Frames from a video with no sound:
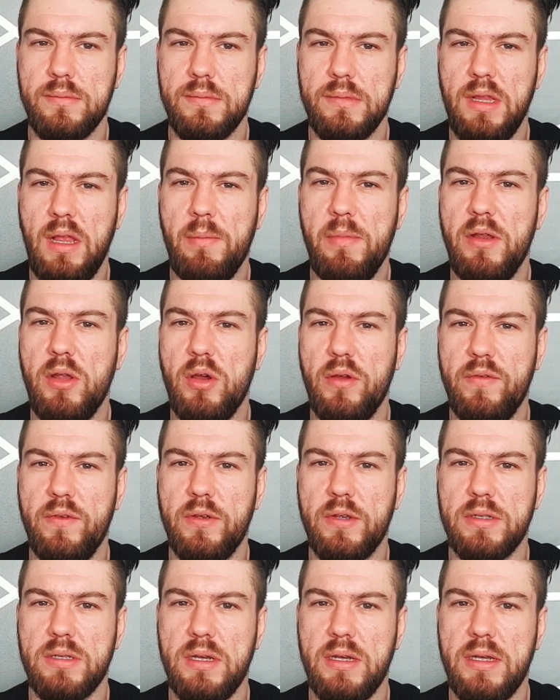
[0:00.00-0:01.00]
Let me know if you're
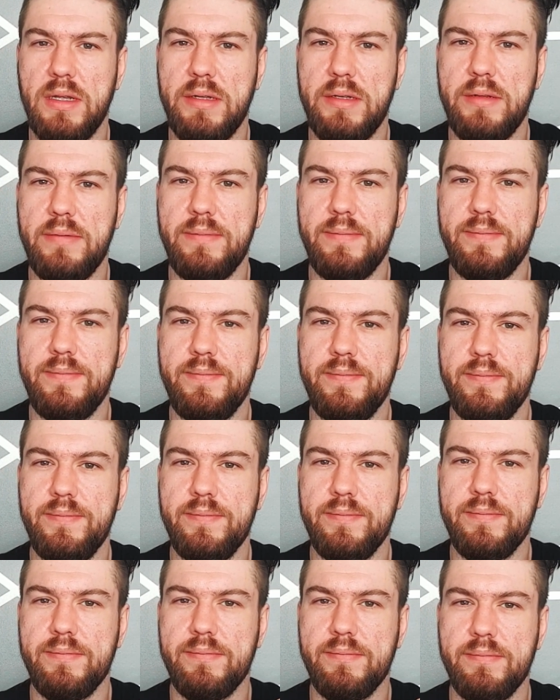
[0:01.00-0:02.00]
excited.
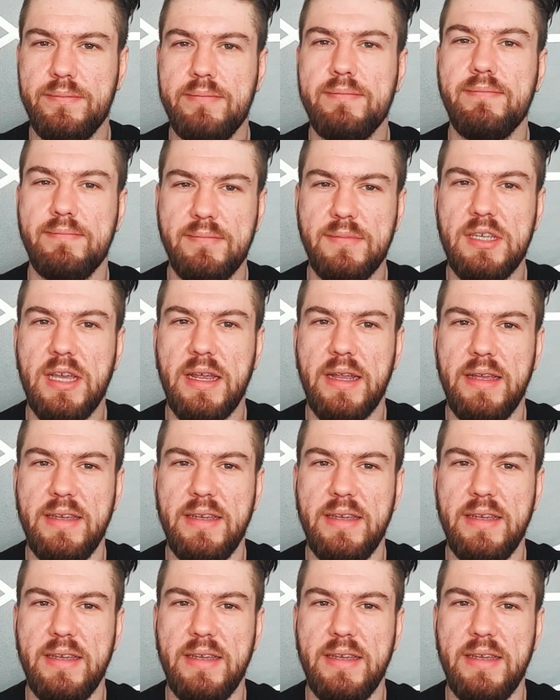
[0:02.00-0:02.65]
Take it